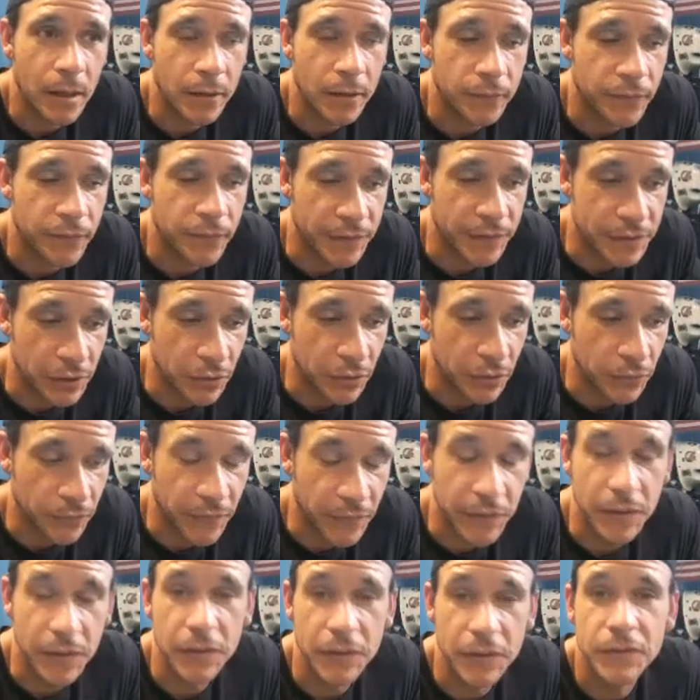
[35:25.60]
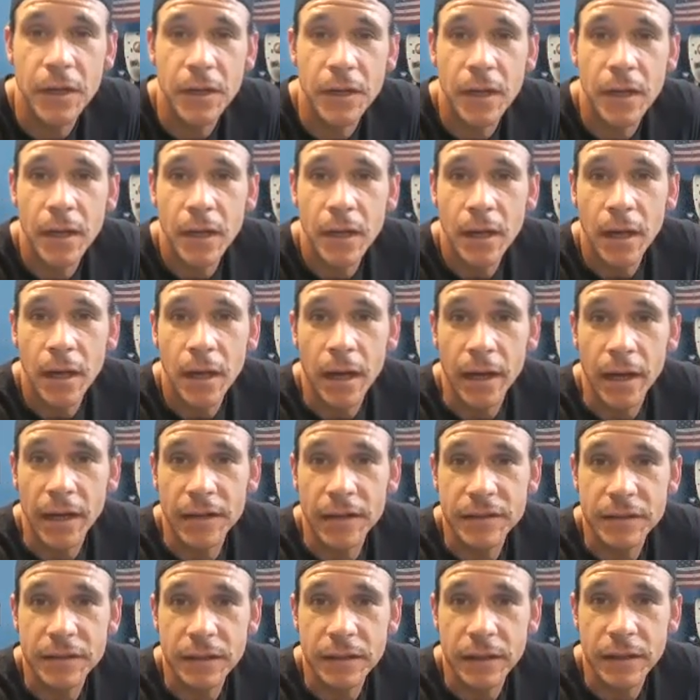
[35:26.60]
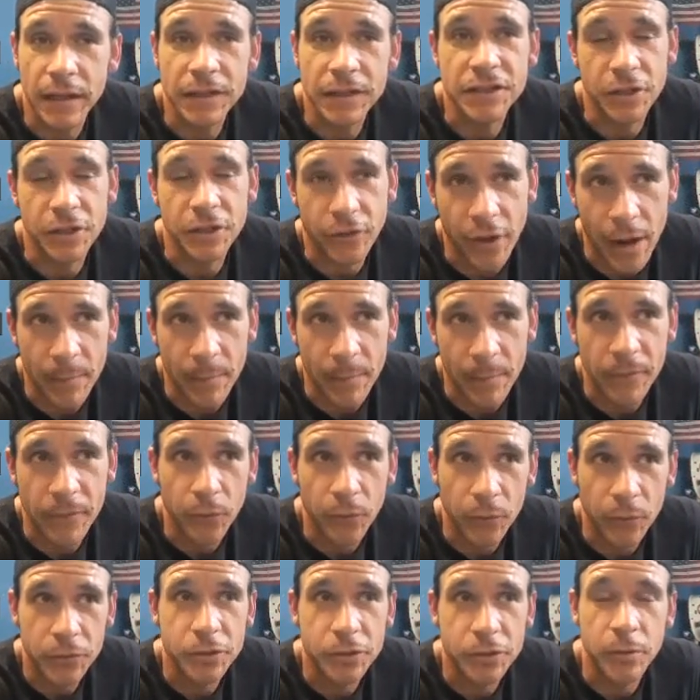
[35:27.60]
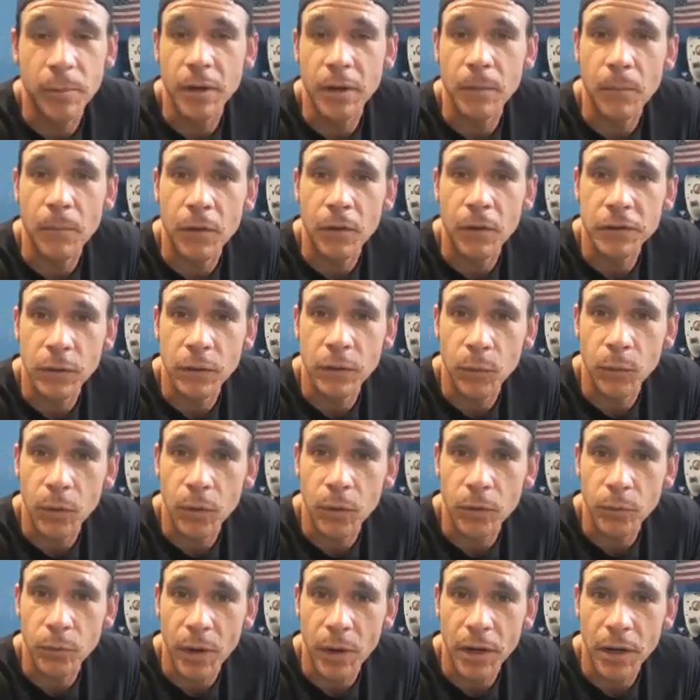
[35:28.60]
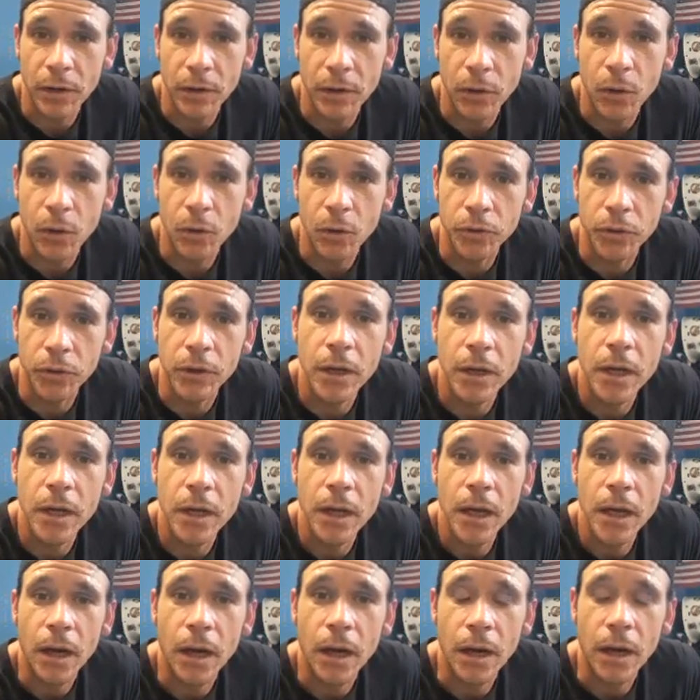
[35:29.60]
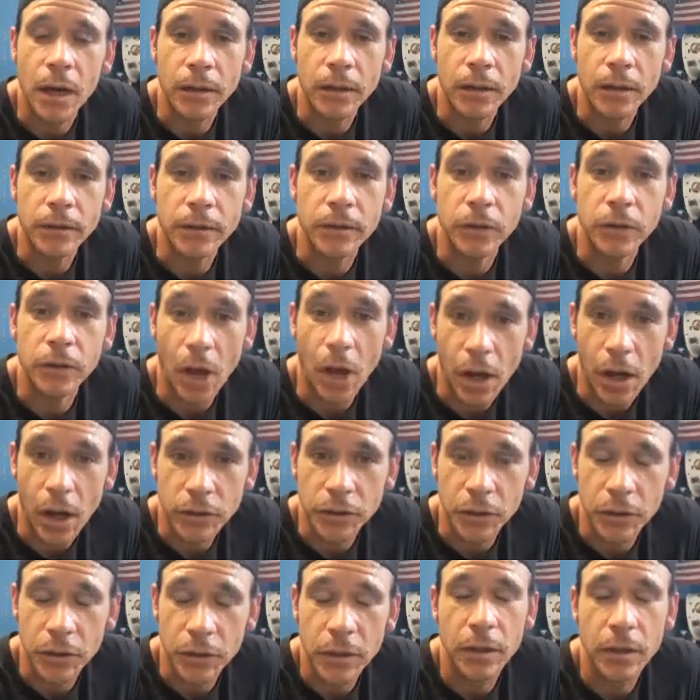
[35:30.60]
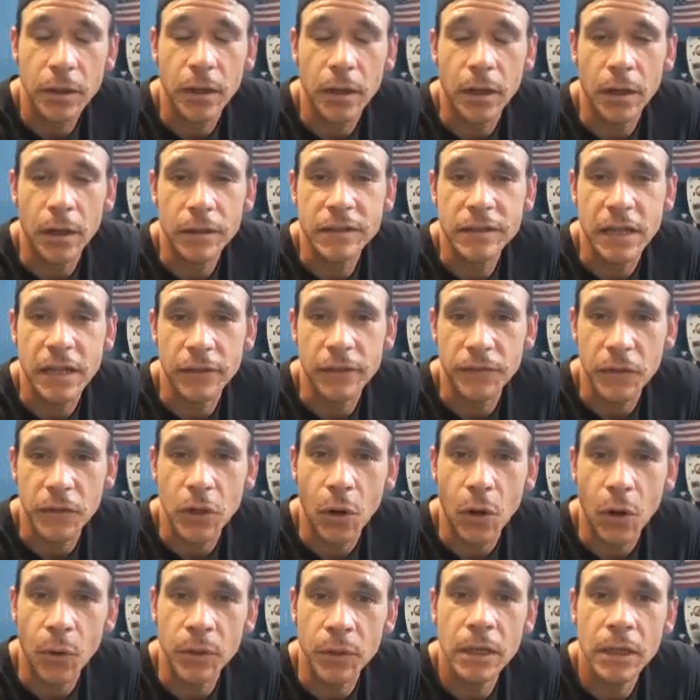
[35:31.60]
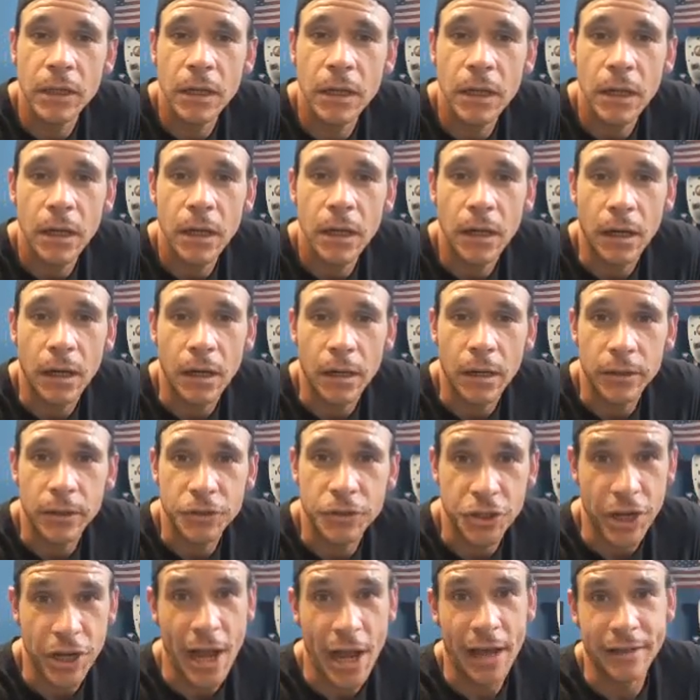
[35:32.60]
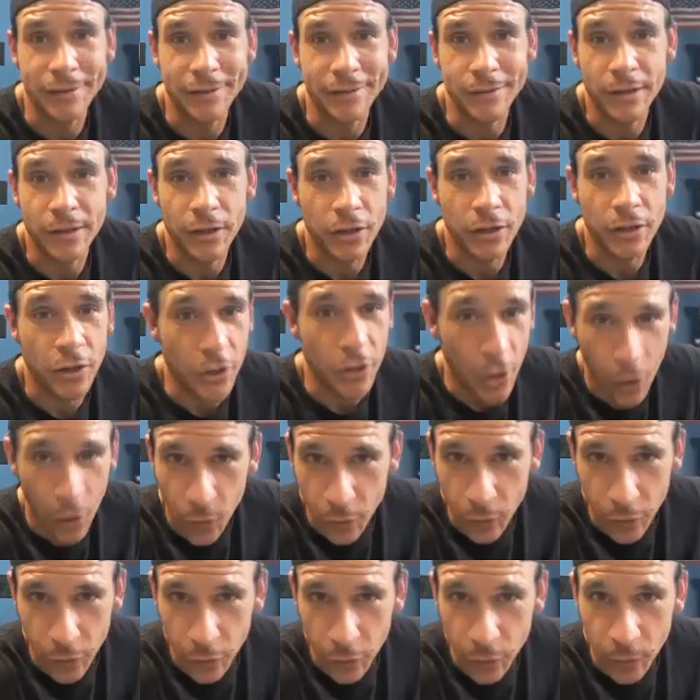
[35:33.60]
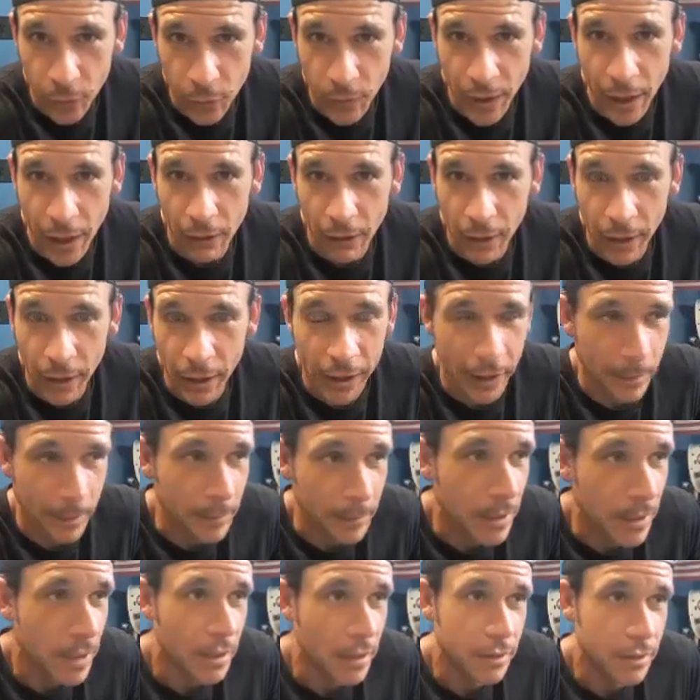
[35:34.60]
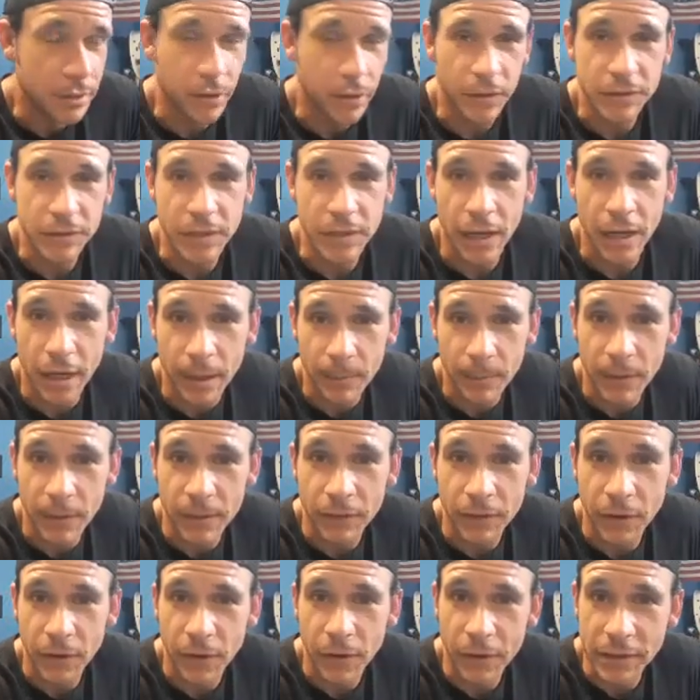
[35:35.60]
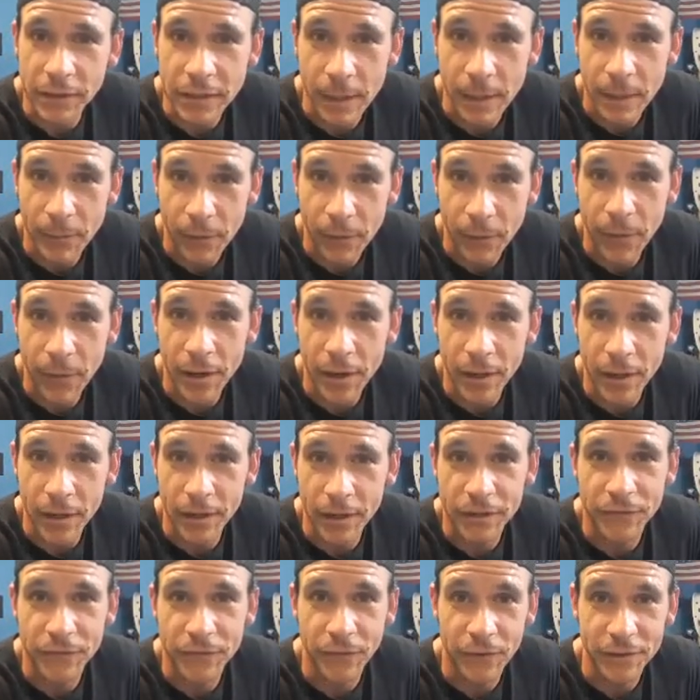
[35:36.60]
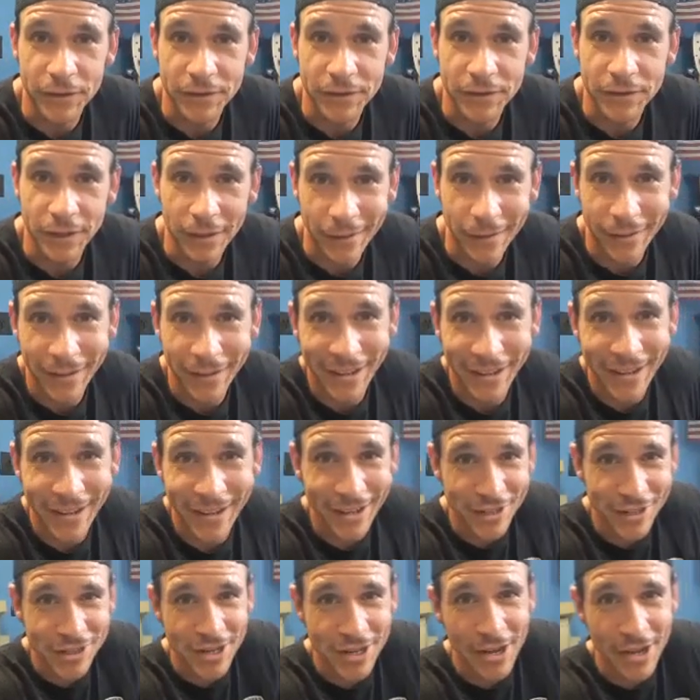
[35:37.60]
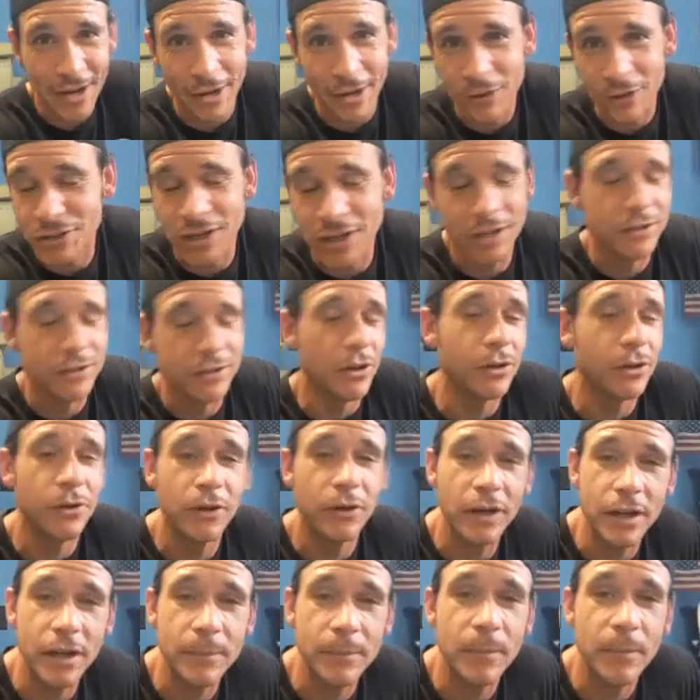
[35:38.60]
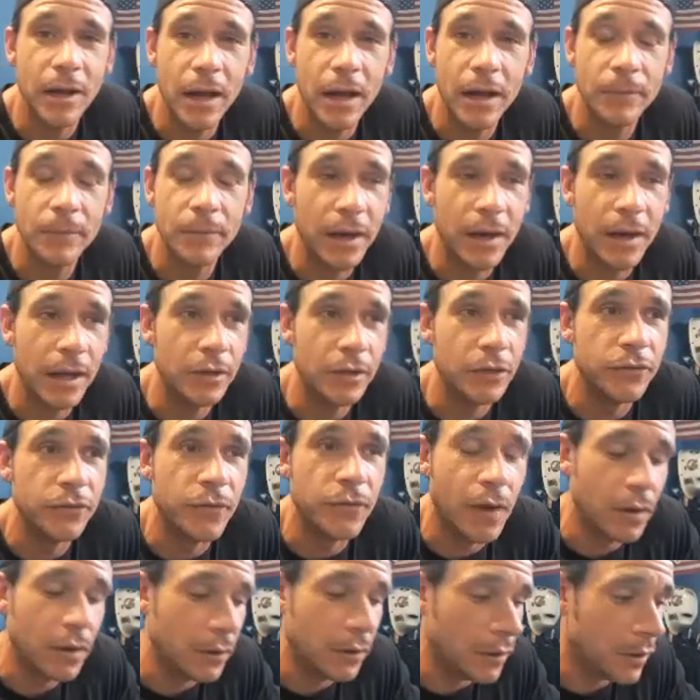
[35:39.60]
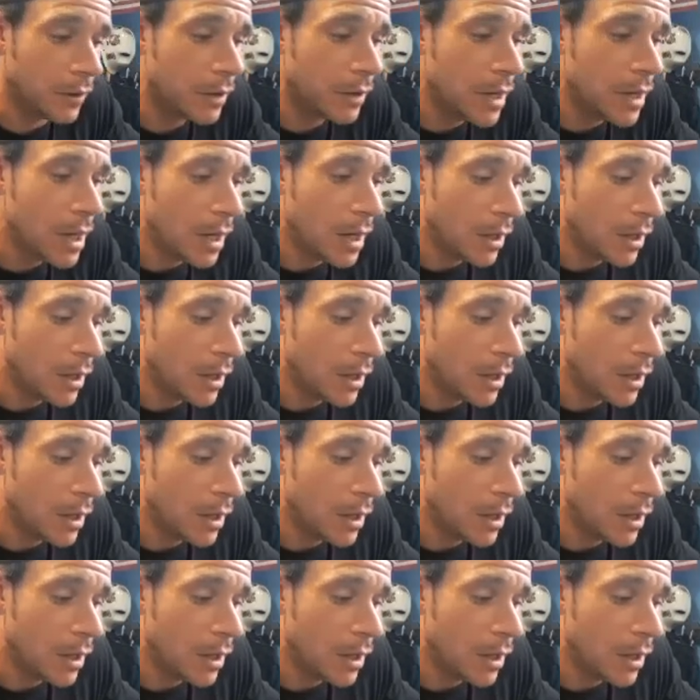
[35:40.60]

physical fitness, I guess, Instagram influencer, but a multi-world record holder, Dr. Steffi Cohen. She has no clue who the hell I am, so it's not like I'm giving her any type of credit as far as like, oh, hey, a shout out. She has no clue who I am, but I do follow her